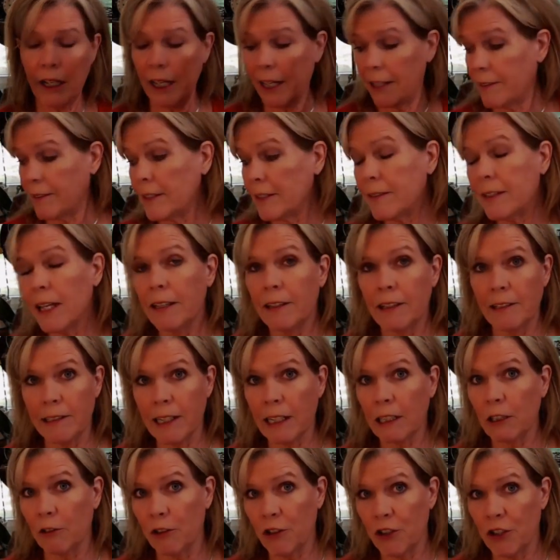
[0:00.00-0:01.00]
It says that in the
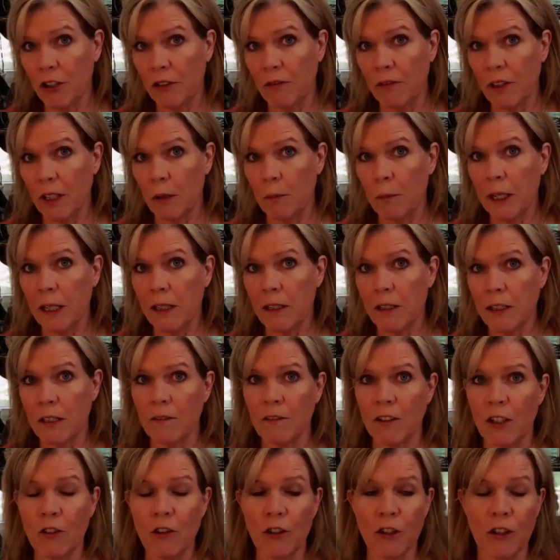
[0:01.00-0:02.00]
Declaration of Independence of
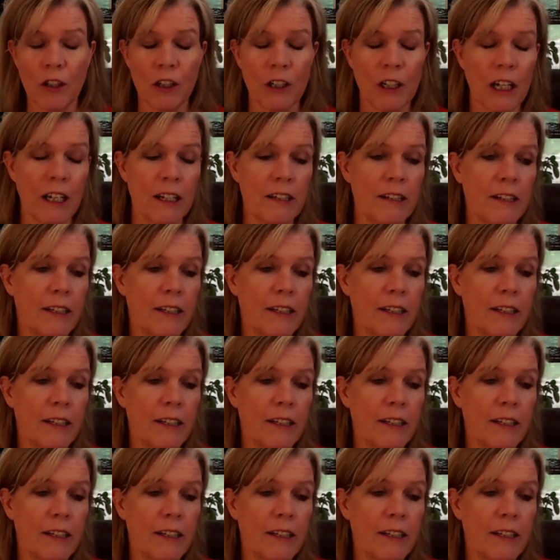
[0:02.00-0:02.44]
the year in the United